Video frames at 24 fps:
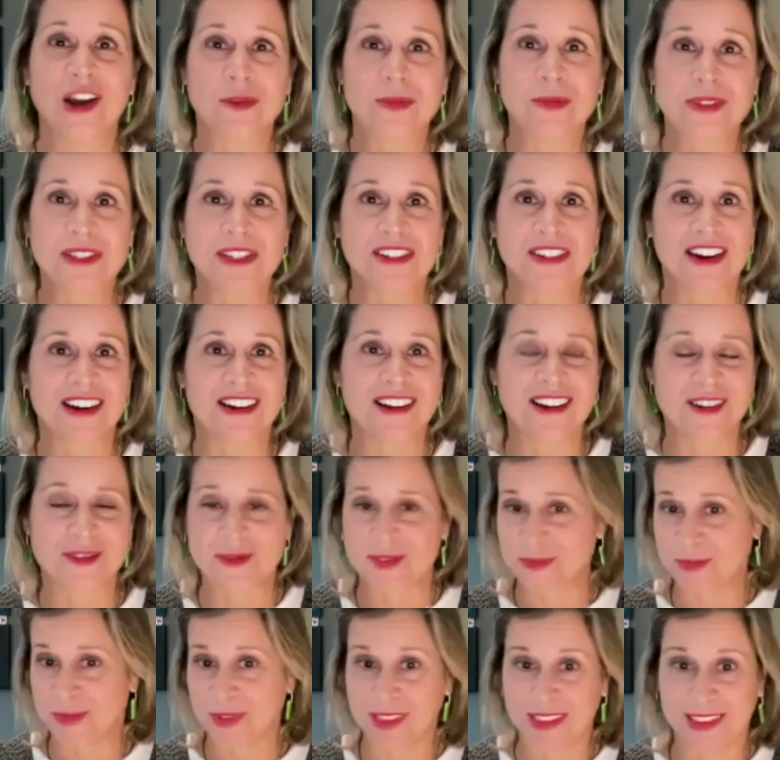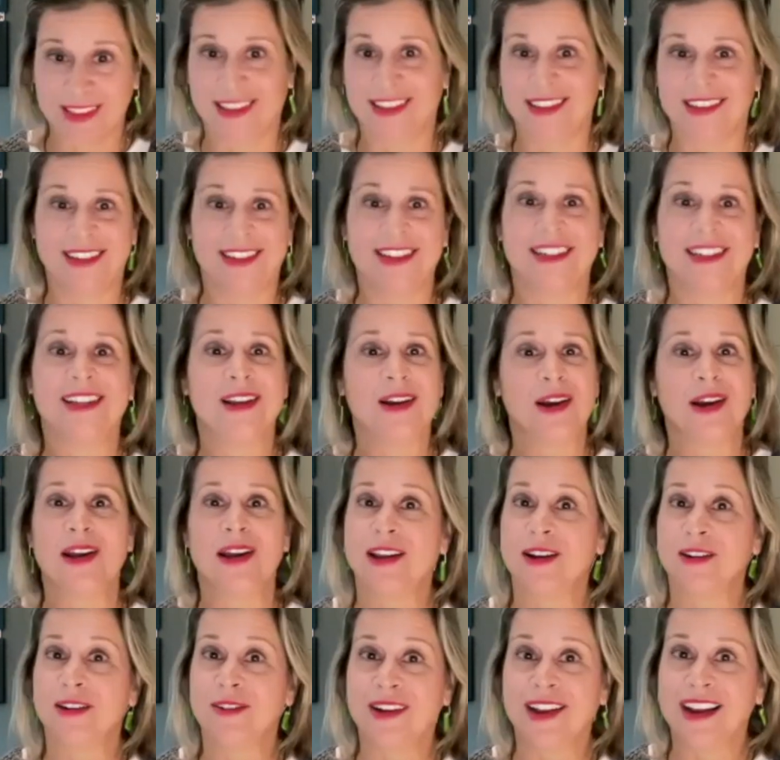open your arms.
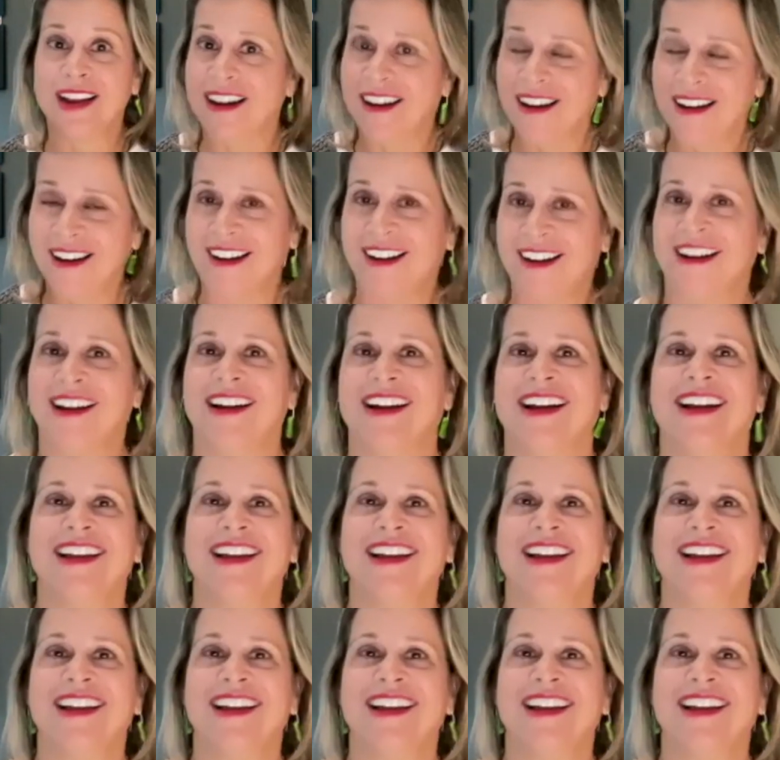here we are.